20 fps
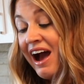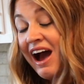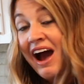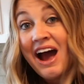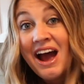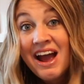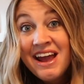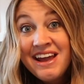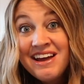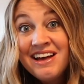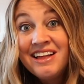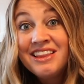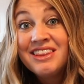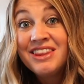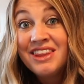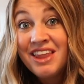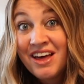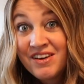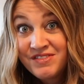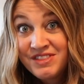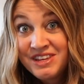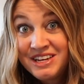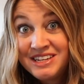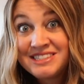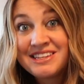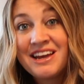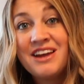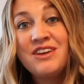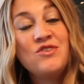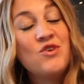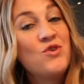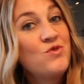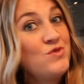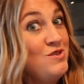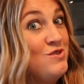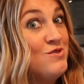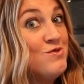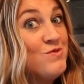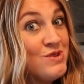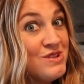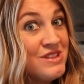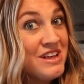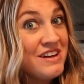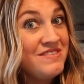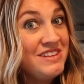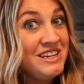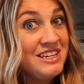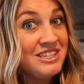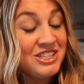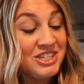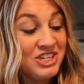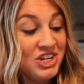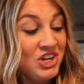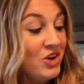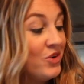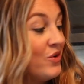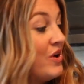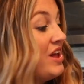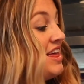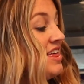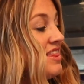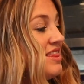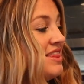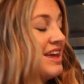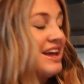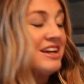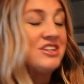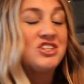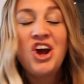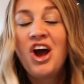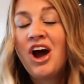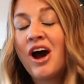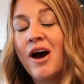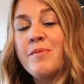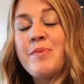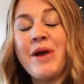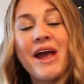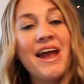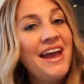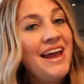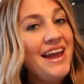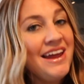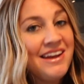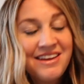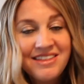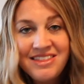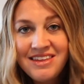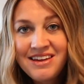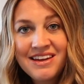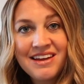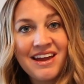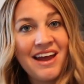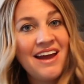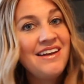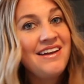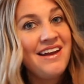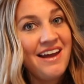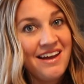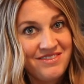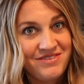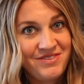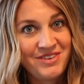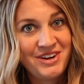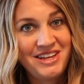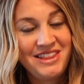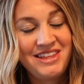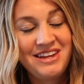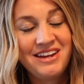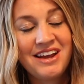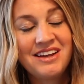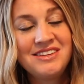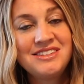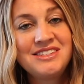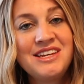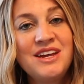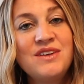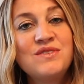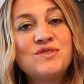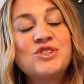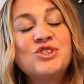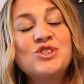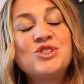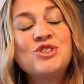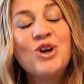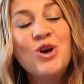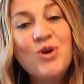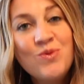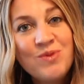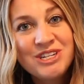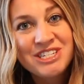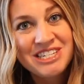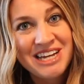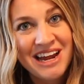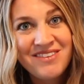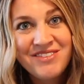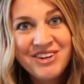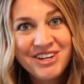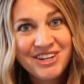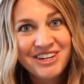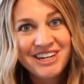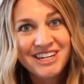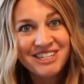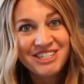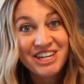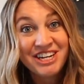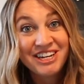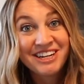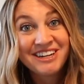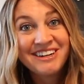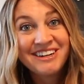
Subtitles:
I love these. I know you will love these too. They chop anything and everything and save so much time in your kitchen.